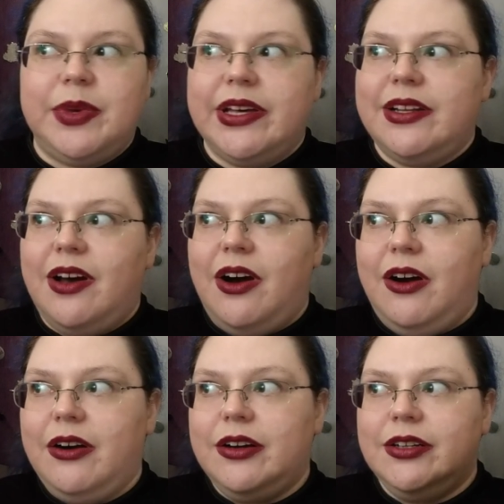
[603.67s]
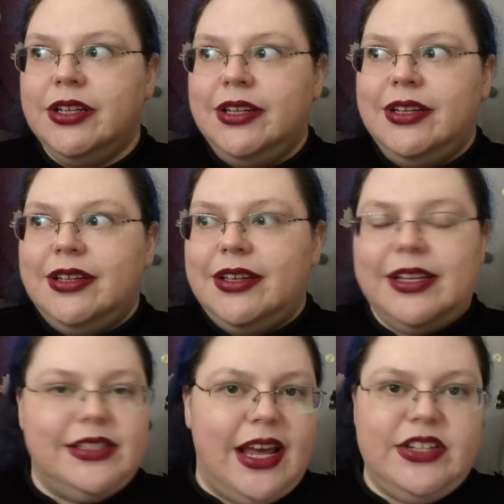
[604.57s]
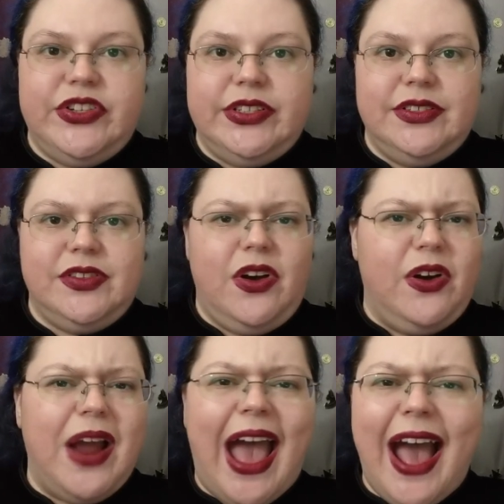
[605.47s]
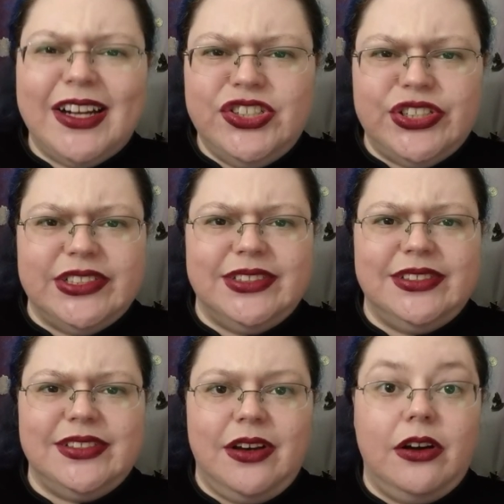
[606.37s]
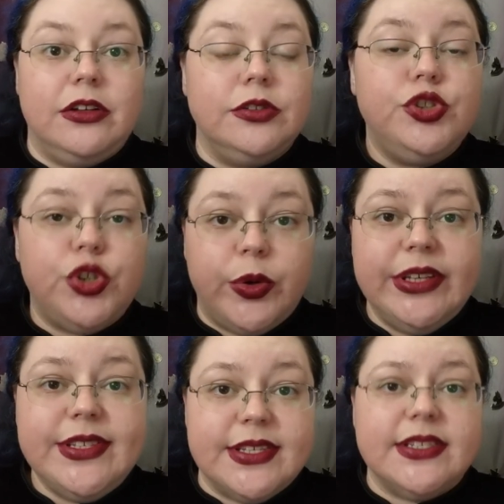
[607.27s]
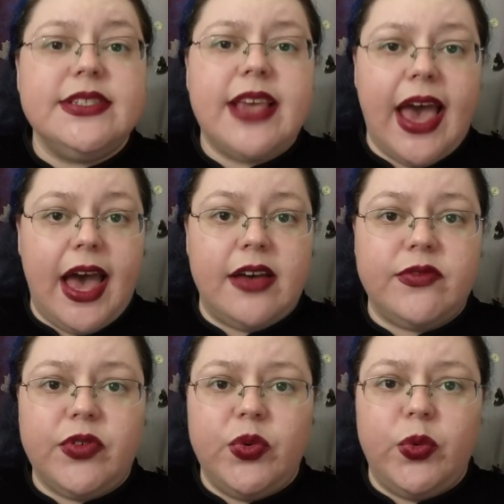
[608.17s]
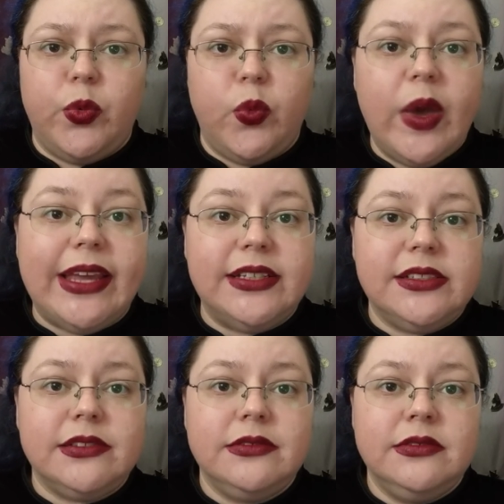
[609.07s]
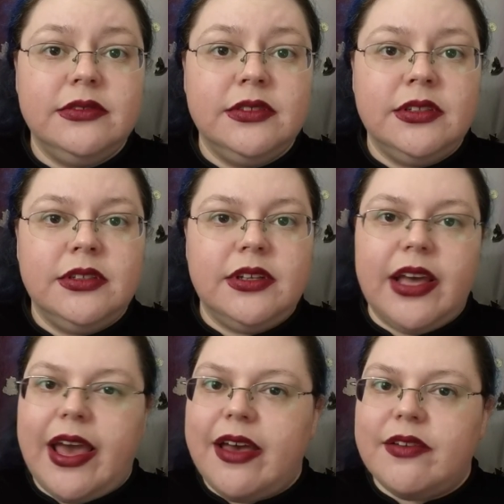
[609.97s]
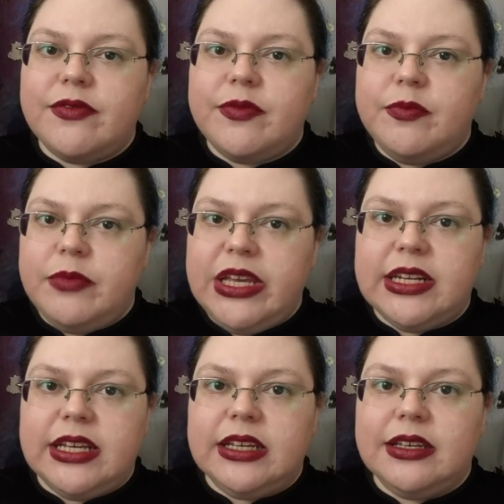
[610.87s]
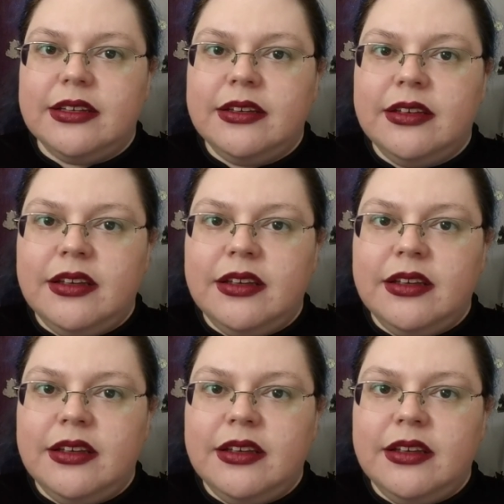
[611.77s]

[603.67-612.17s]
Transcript: but our intentions, our actions, our choices have weight, have meaning.